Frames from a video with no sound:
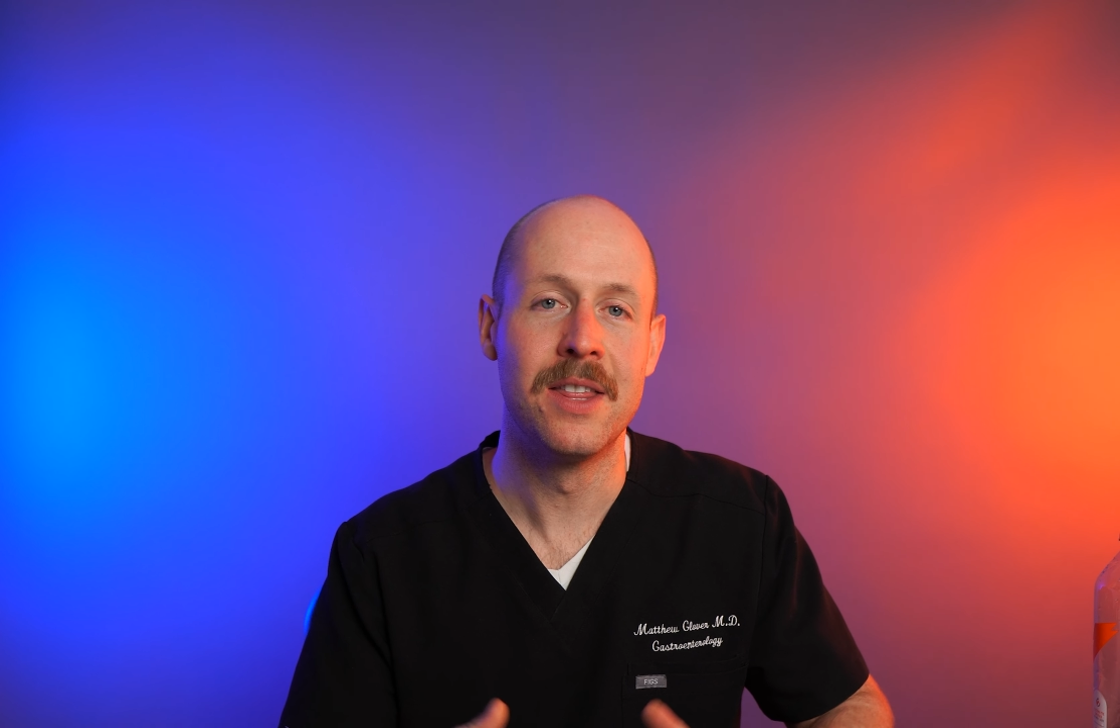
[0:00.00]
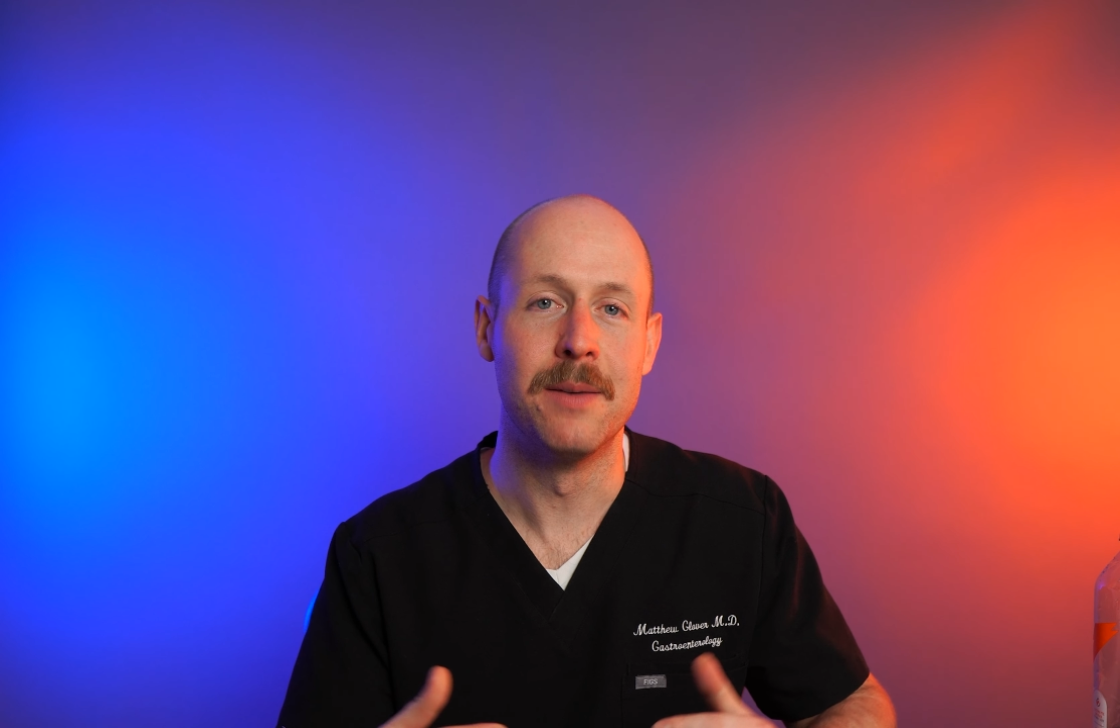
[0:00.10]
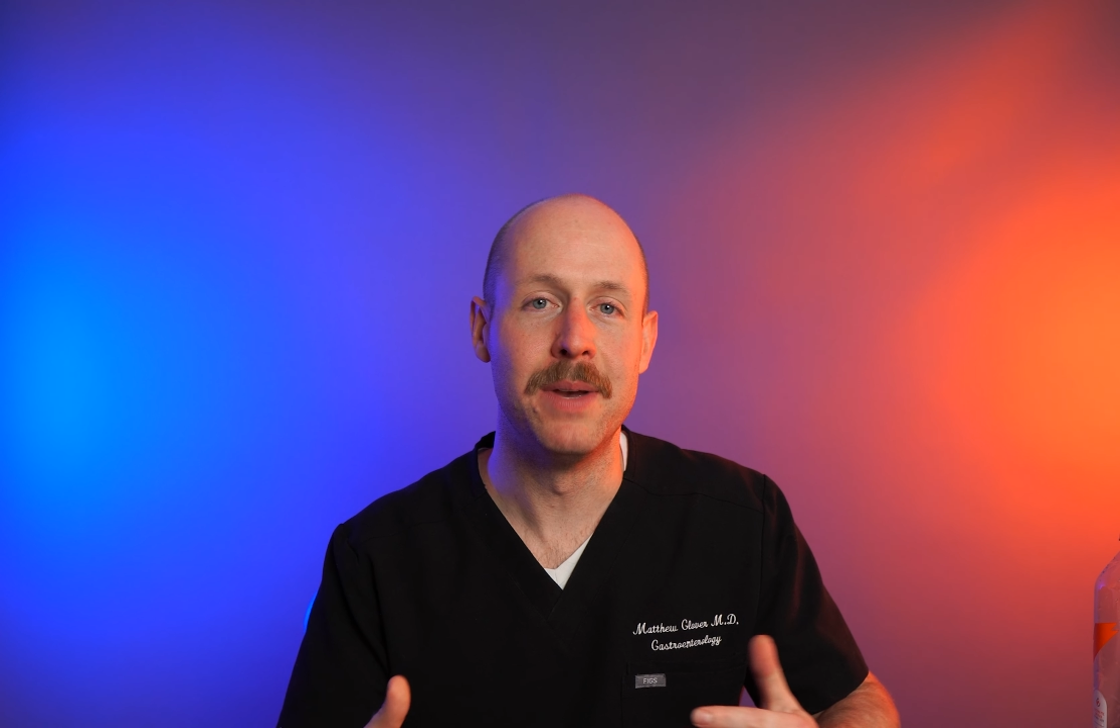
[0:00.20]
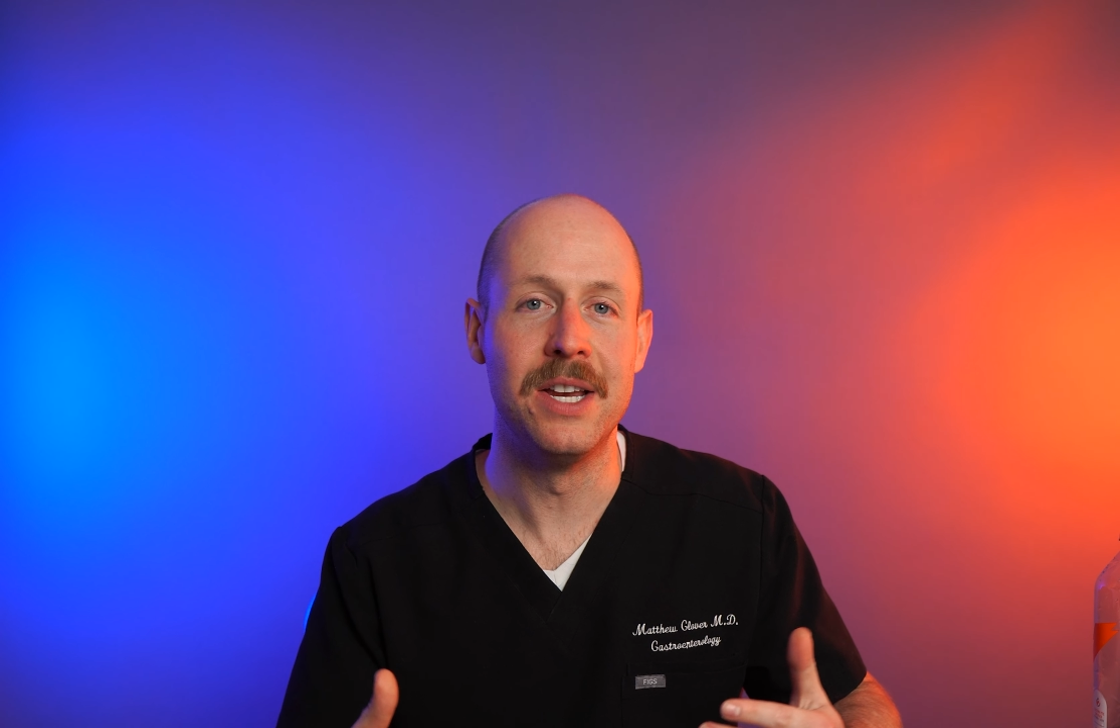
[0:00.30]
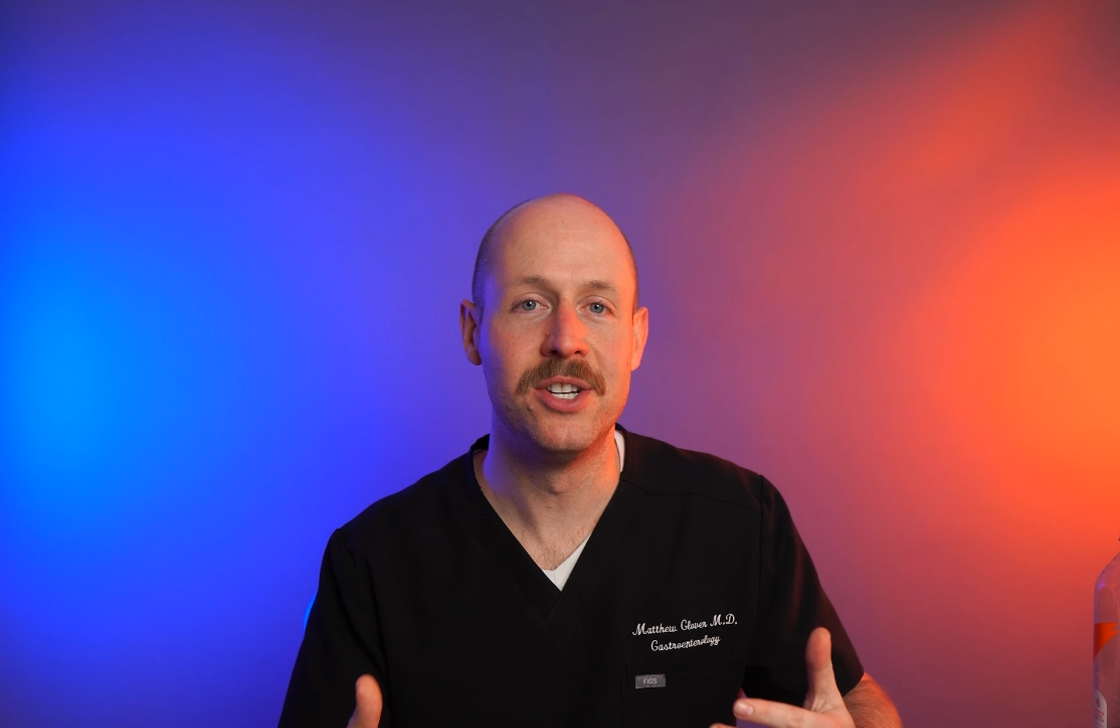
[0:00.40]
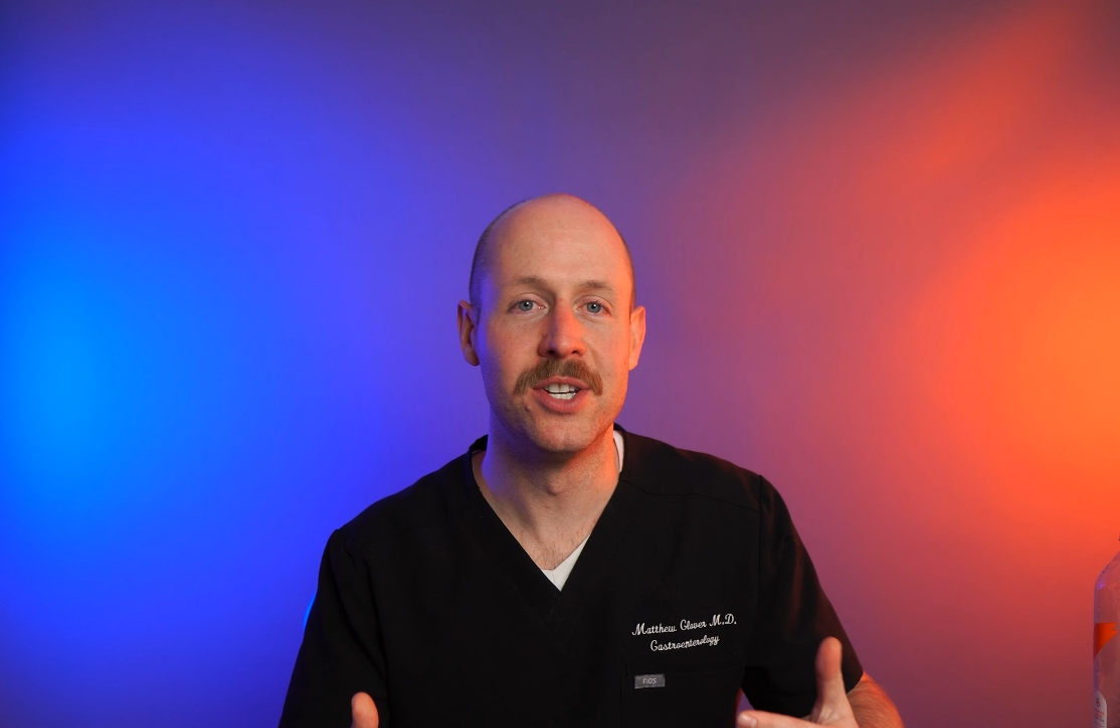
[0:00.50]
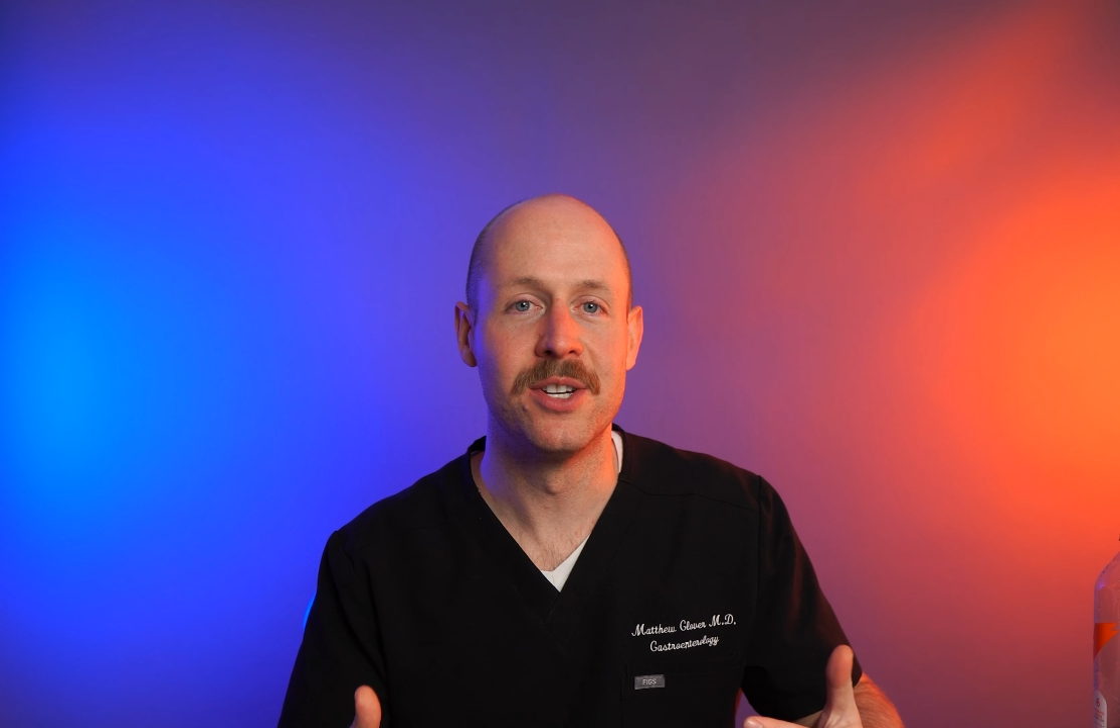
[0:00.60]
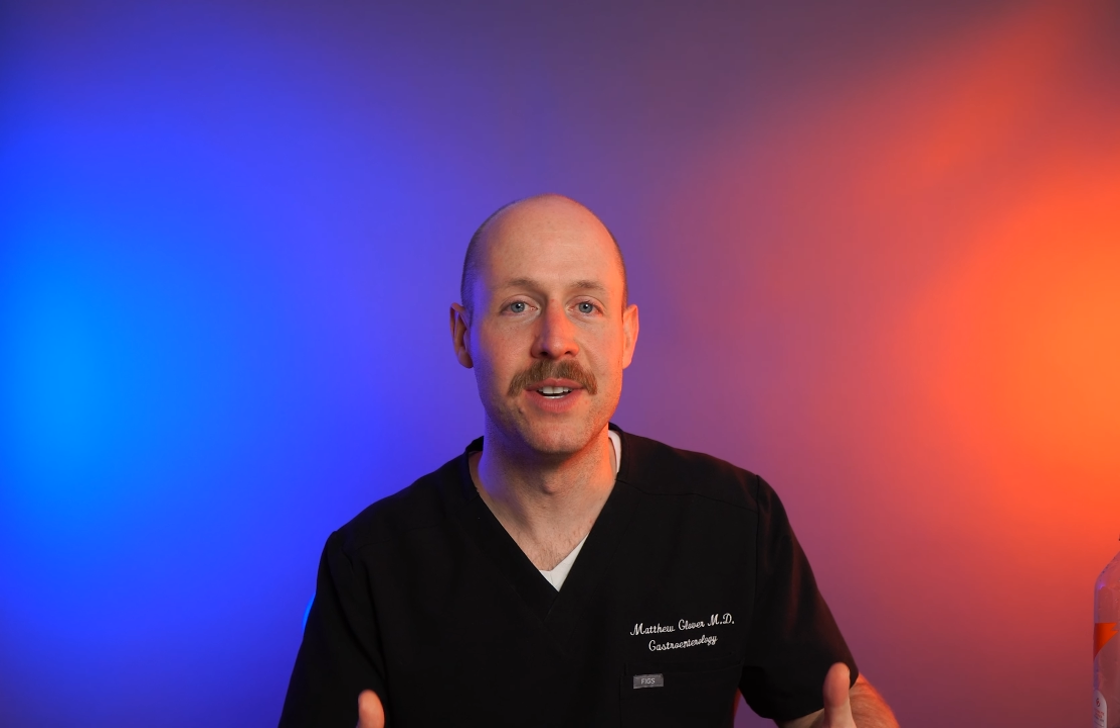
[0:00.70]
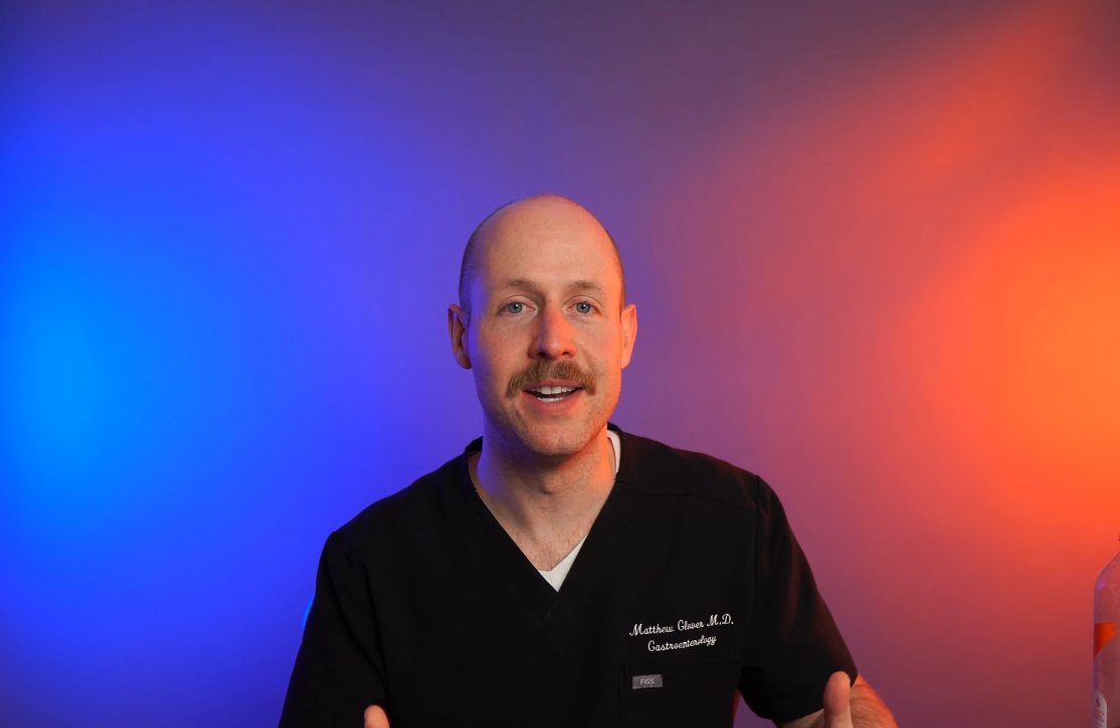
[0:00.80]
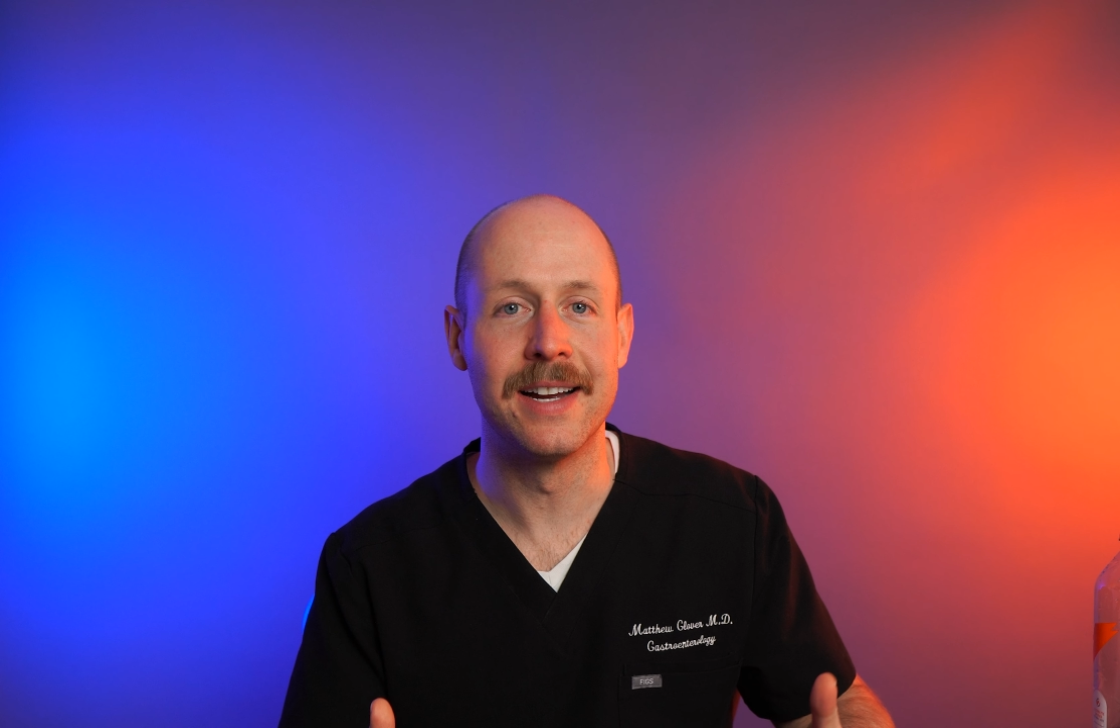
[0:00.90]
the patients
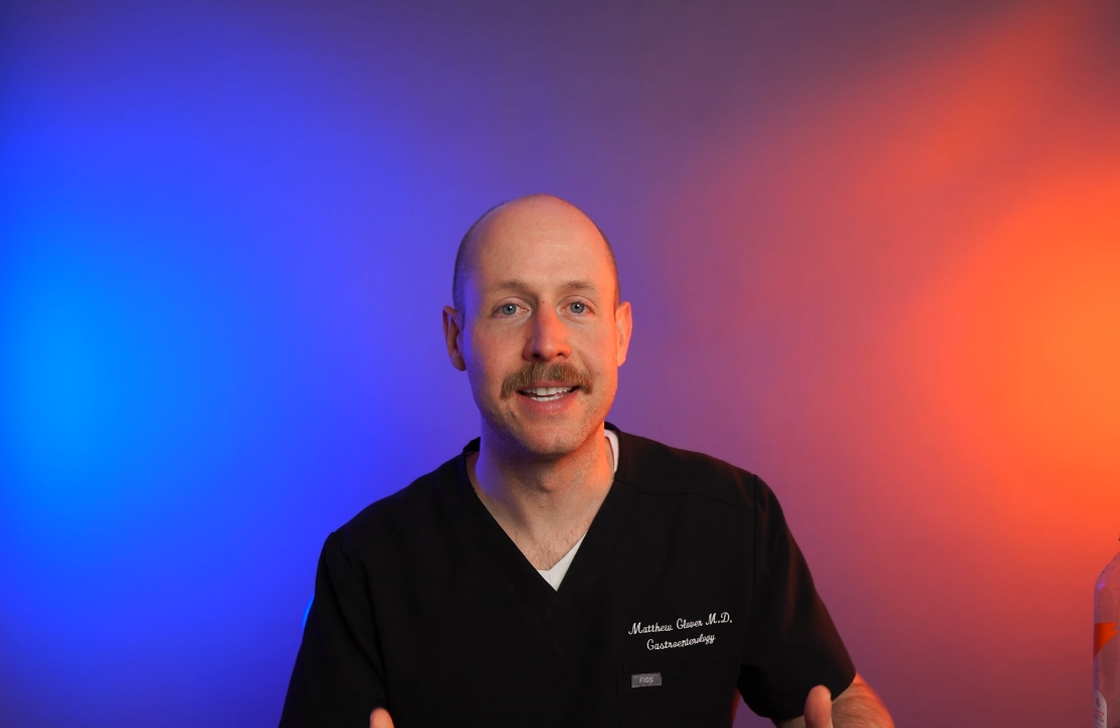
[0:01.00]
are not